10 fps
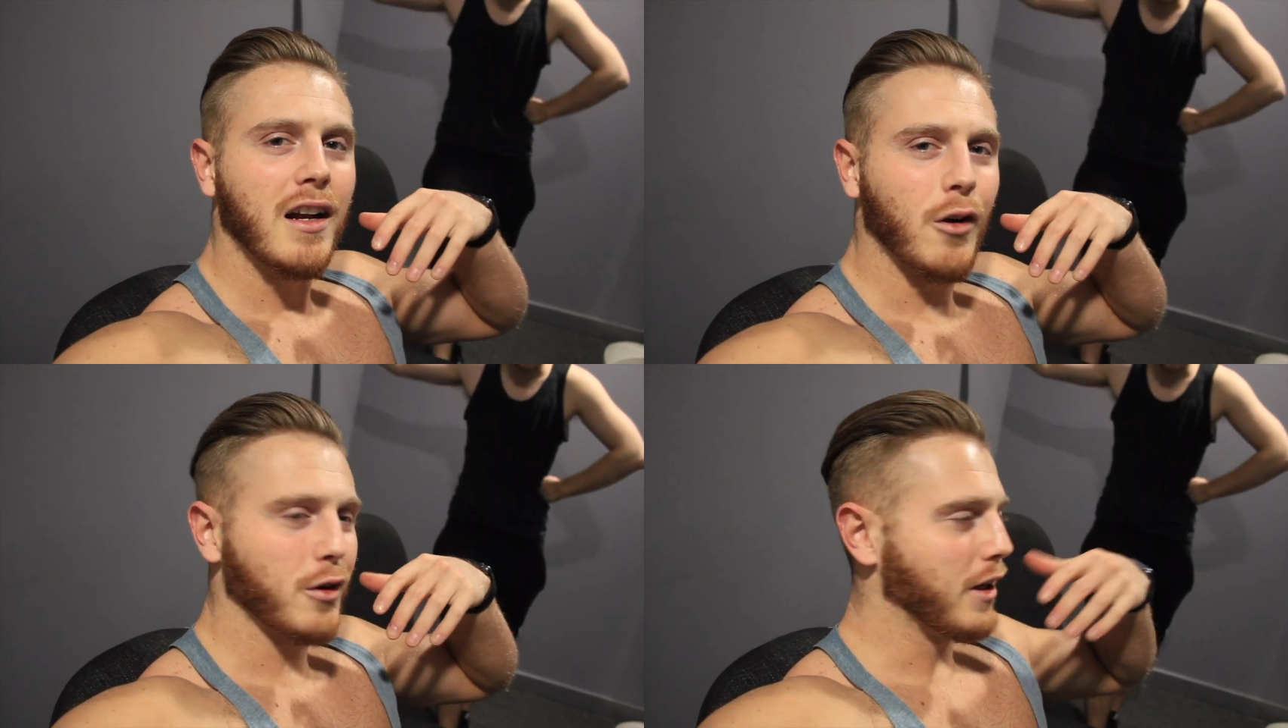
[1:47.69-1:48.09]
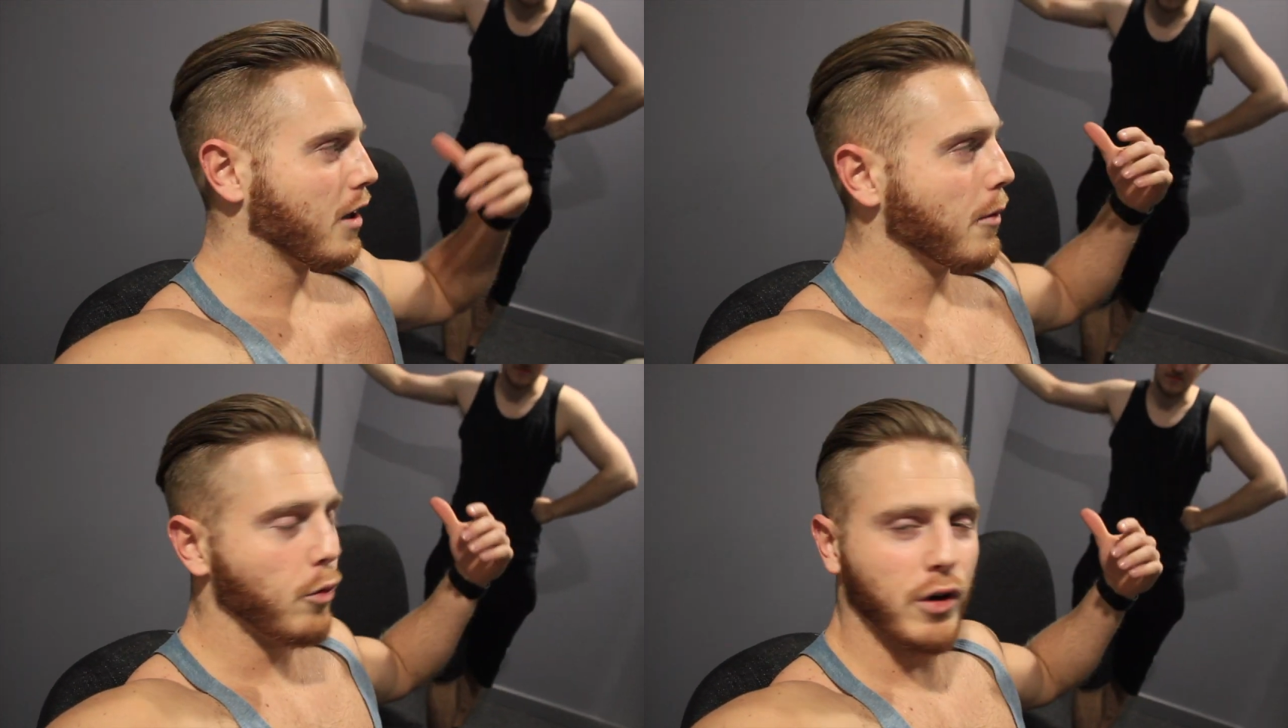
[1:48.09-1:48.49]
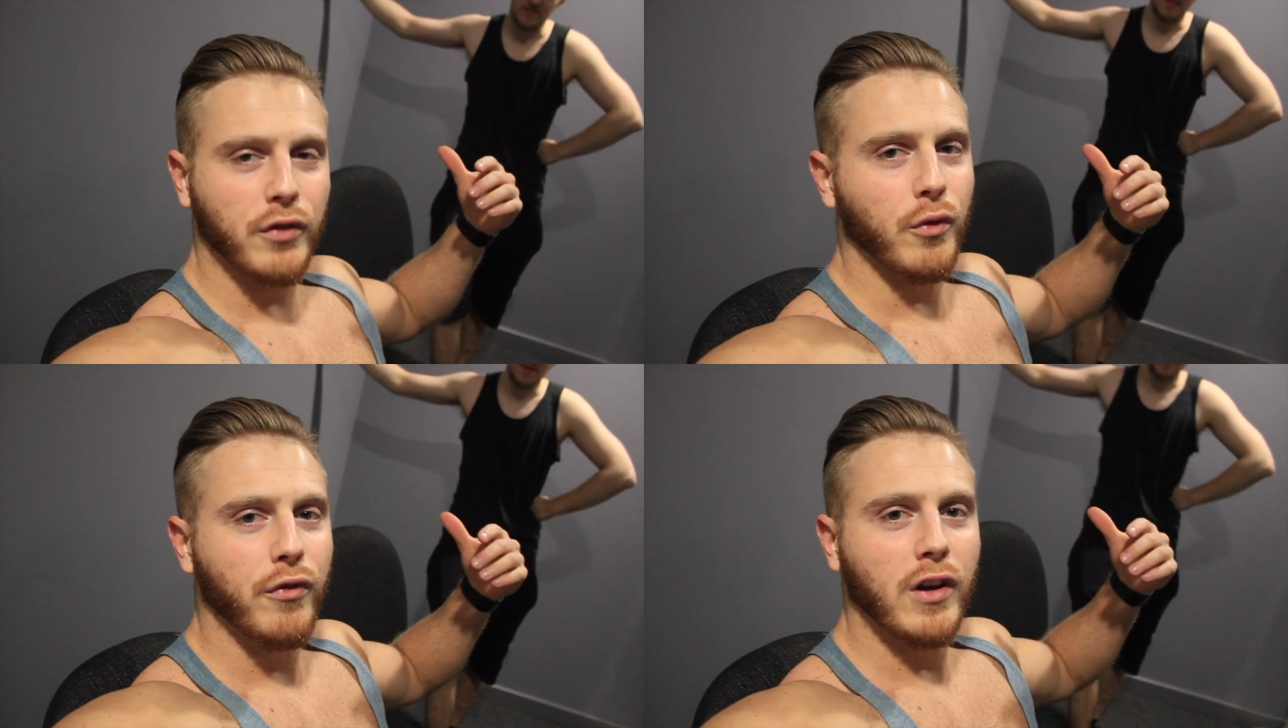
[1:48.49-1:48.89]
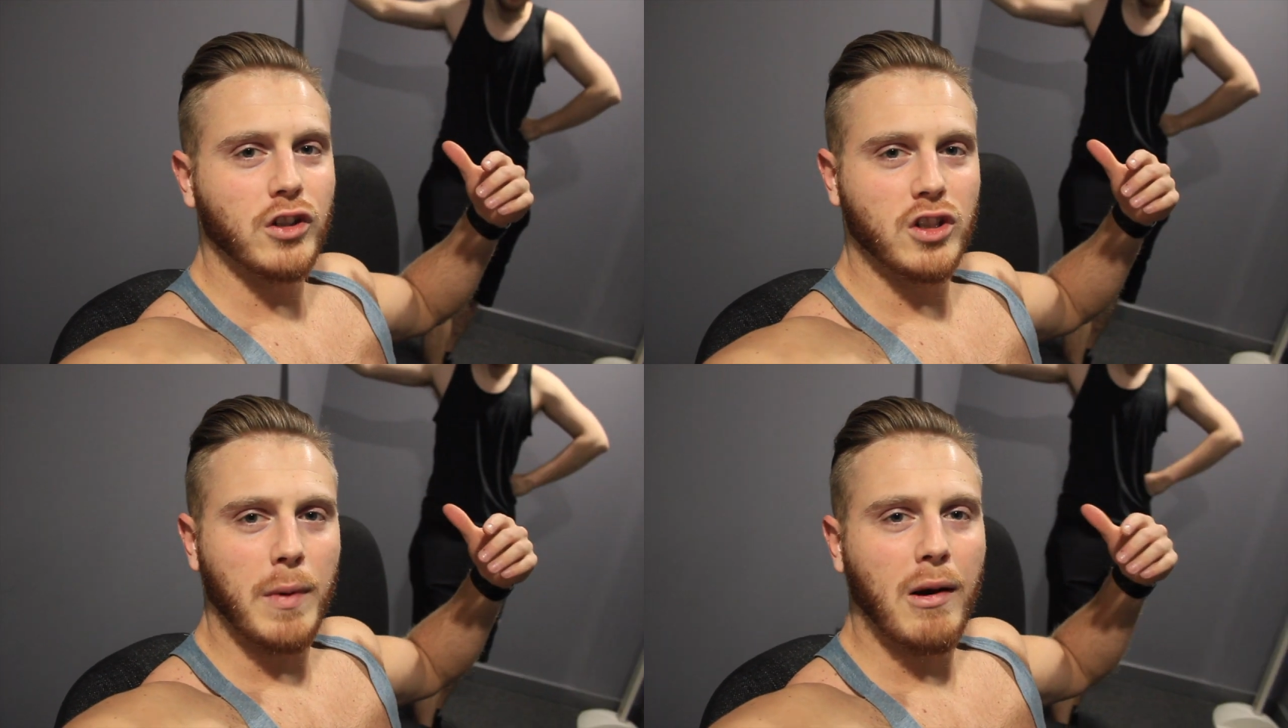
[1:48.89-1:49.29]
I want to get a couple of words from Phil
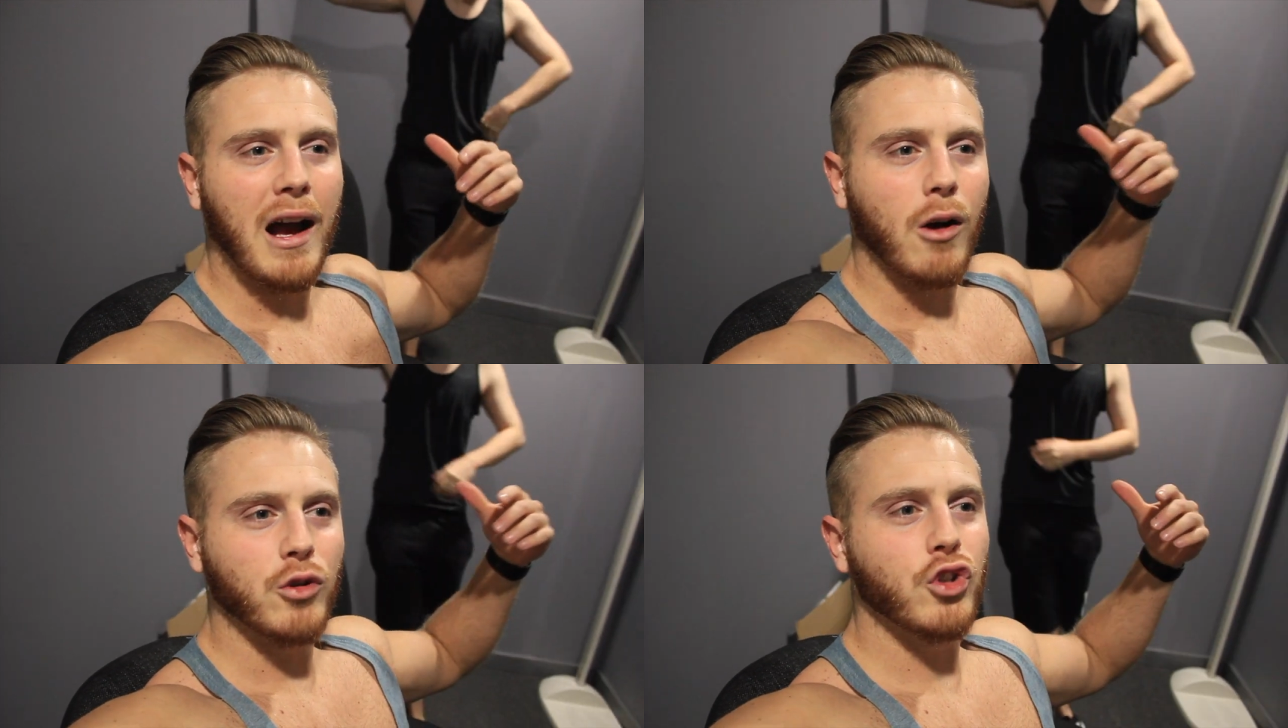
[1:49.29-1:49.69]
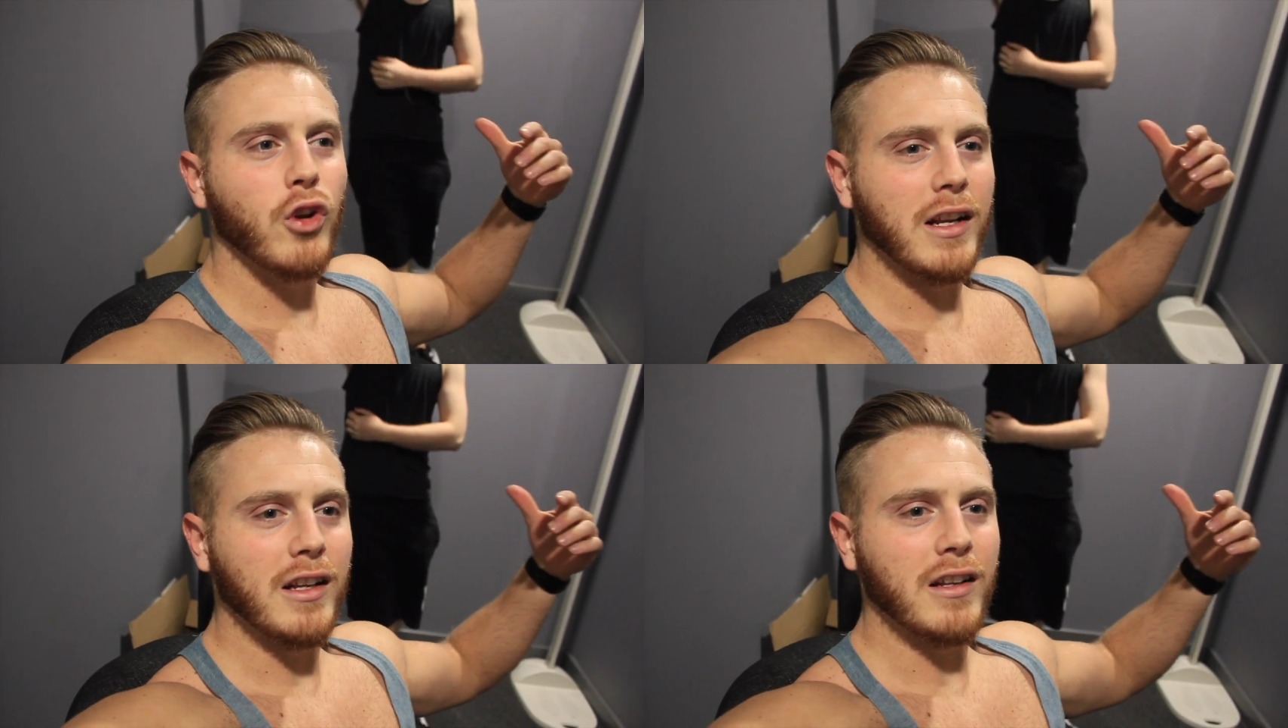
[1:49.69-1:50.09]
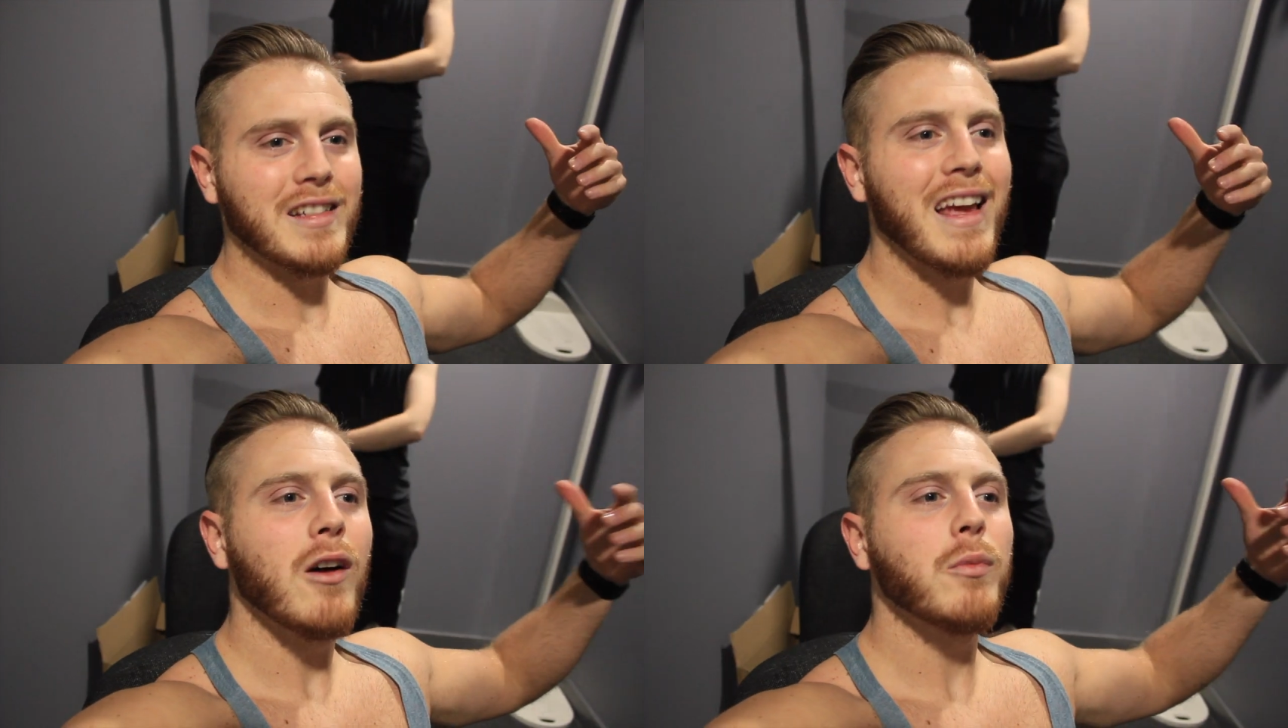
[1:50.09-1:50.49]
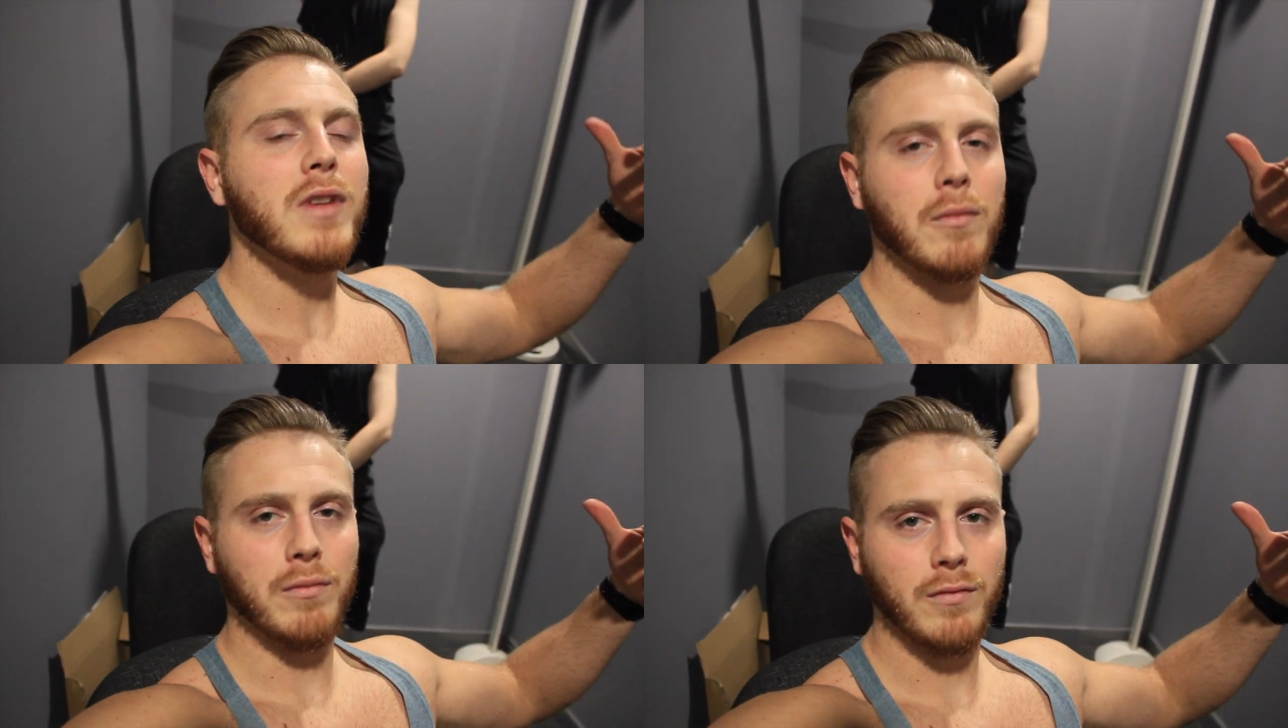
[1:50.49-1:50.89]
just about how training has helped
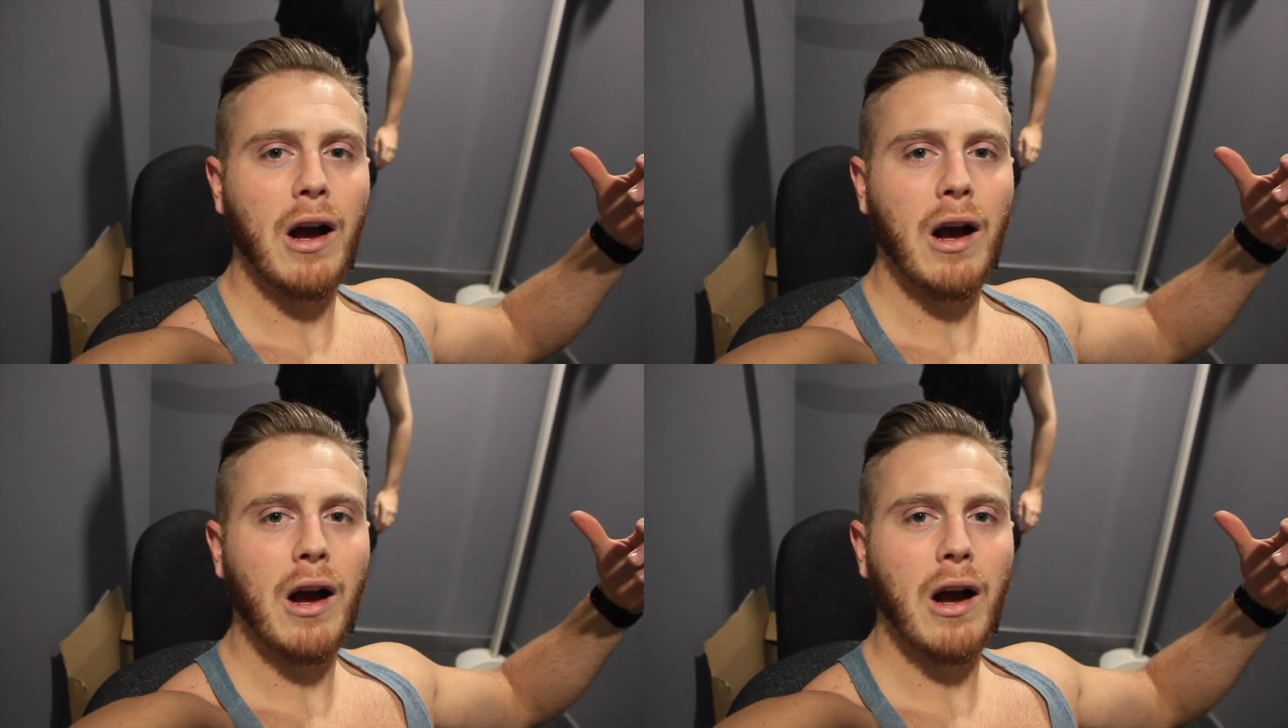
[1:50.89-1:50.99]
him,